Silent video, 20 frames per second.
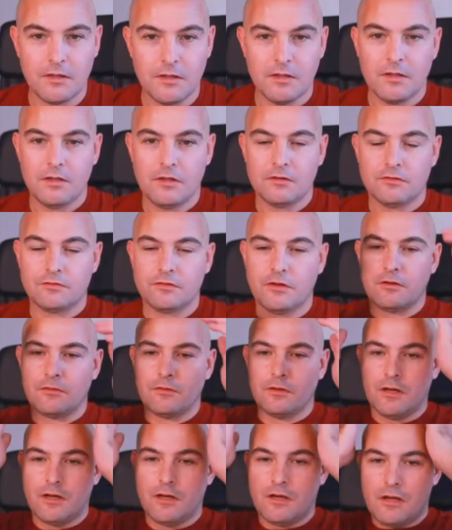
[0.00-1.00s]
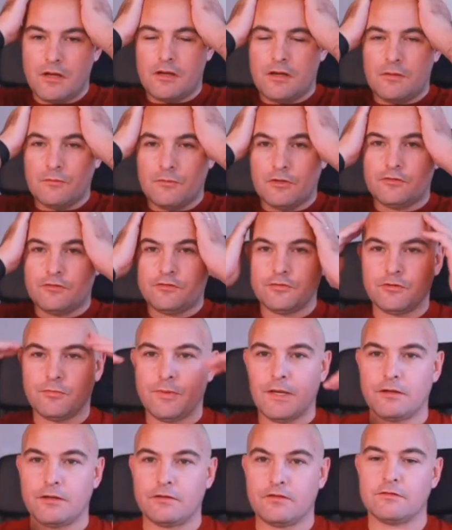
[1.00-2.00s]
I'm going to talk
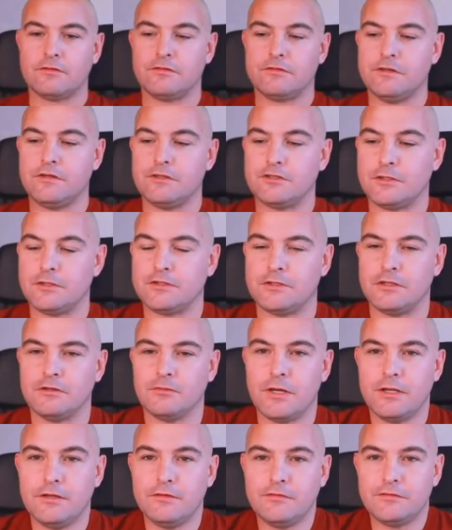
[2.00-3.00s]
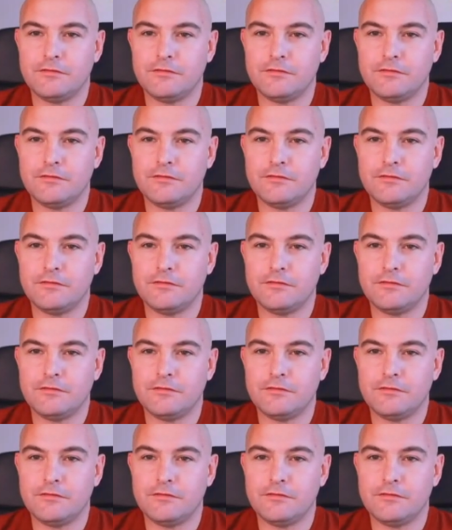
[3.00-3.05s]
about situational awareness.